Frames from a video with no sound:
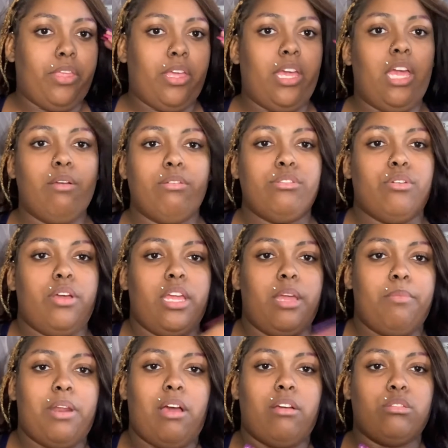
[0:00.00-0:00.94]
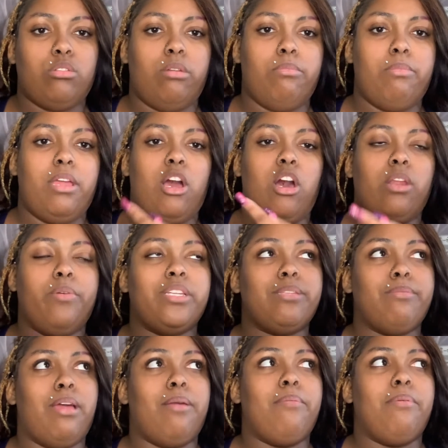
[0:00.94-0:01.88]
he was doing him and I was doing me. The only reason
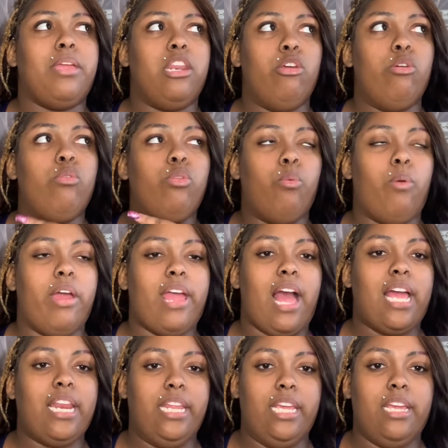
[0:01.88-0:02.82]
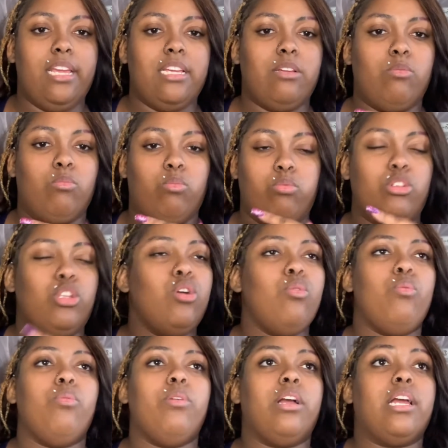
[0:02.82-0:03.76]
it made me do the way I did,
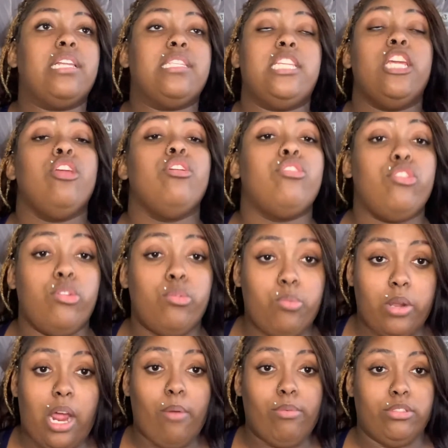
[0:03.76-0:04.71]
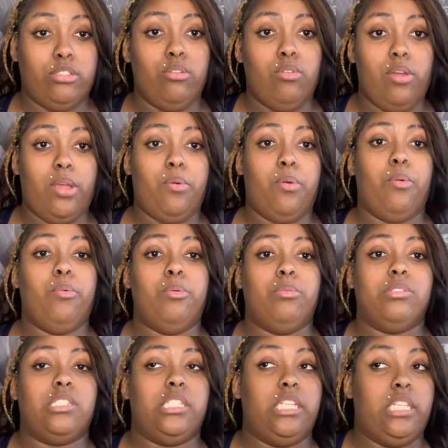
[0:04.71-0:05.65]
continue to do what I was doing when we
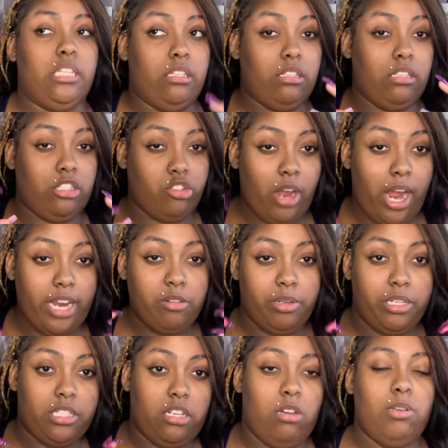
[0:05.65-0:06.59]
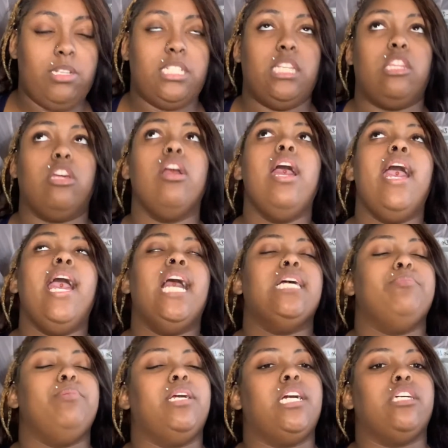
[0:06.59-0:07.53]
was trying to get to know each other,
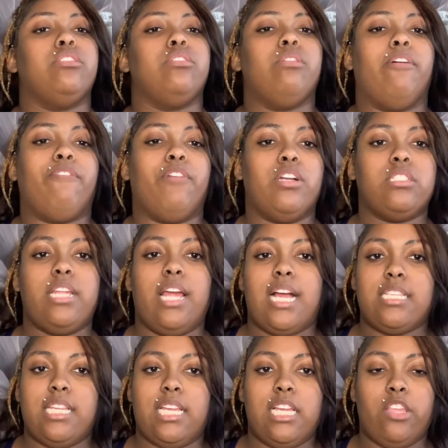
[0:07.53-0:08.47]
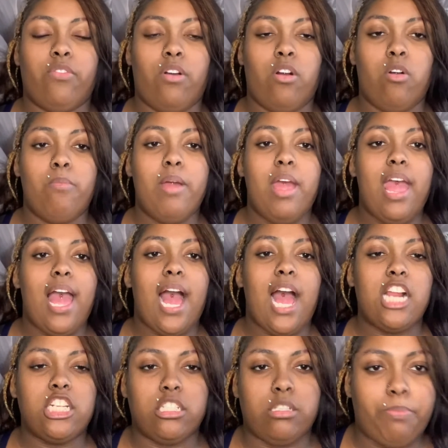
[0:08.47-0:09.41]
is because the first day I seen his phone,
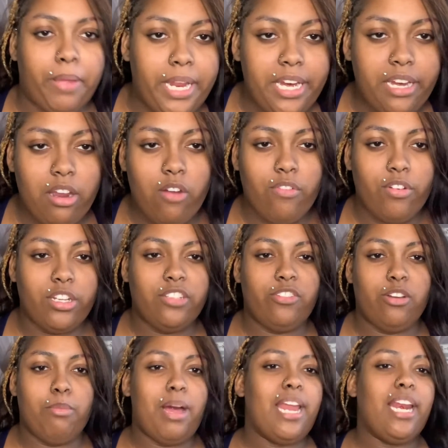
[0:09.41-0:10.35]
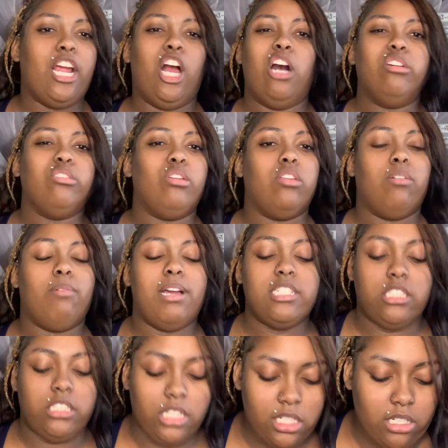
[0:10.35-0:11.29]
I just peeked over his phone. I didn't go through his phone. I
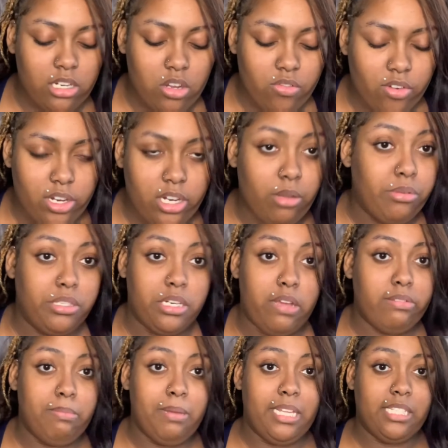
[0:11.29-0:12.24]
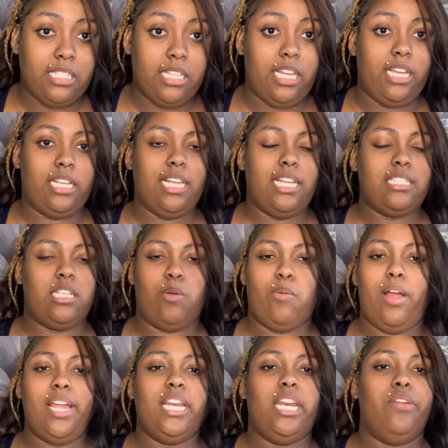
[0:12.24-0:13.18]
just looked over and there was enough being said. Because I said,
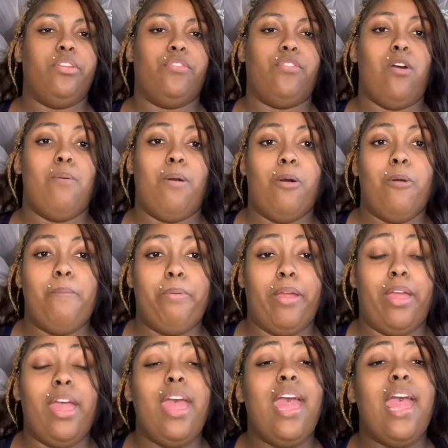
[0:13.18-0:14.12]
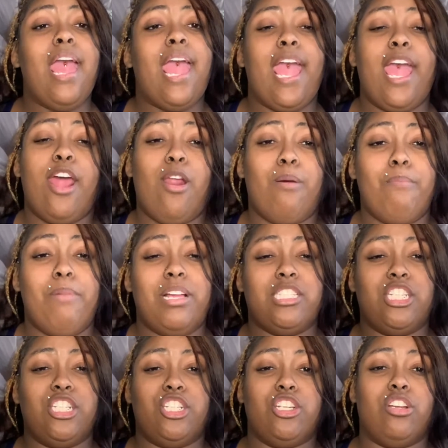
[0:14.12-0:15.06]
why he leave his phone open and on
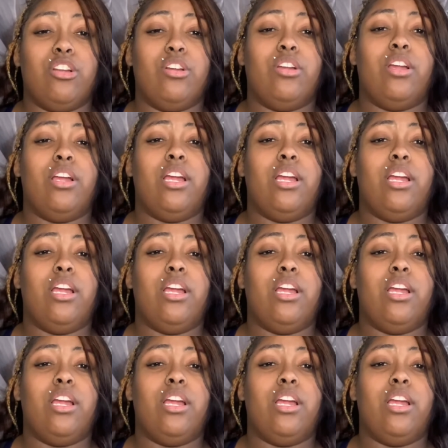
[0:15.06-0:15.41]
Messenger